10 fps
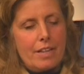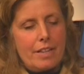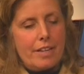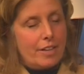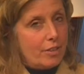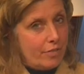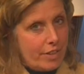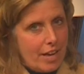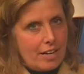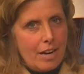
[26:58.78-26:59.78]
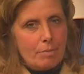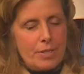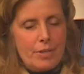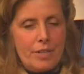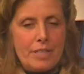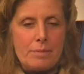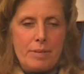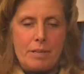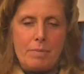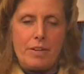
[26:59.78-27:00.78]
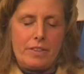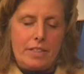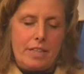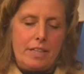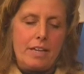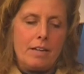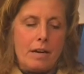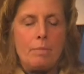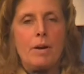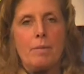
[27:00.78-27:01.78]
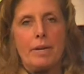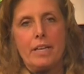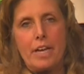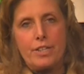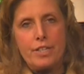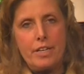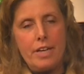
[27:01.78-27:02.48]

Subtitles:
Thank you for that opportunity to speak about the upcoming election,